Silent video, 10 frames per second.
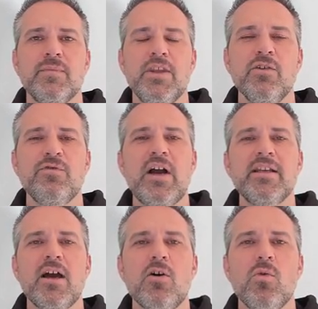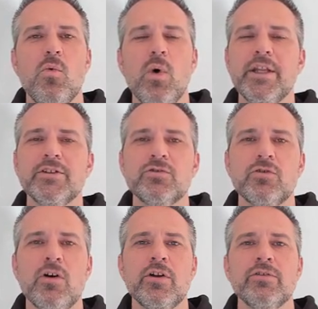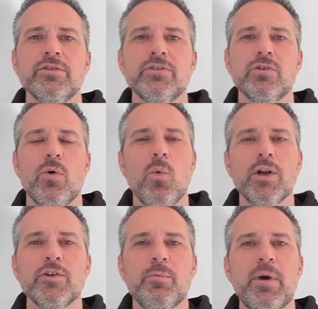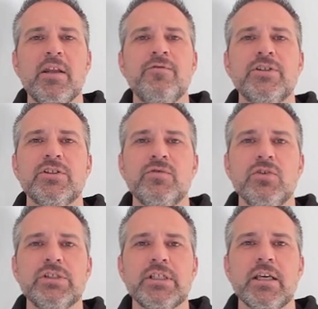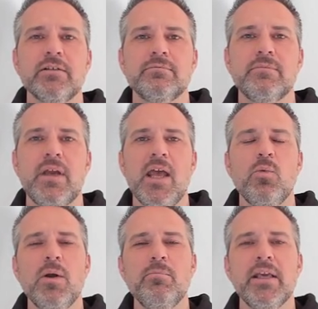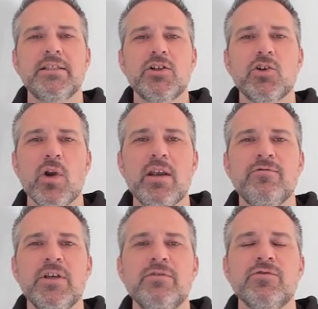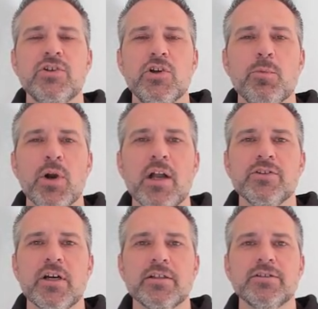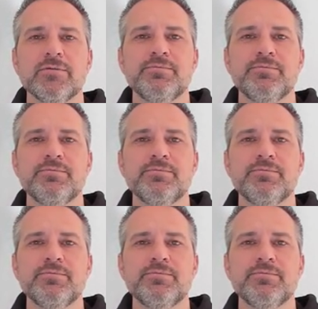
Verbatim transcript: You'll find out what is Cronos, what are the benefits of using it, and what makes it a great fit for your projects.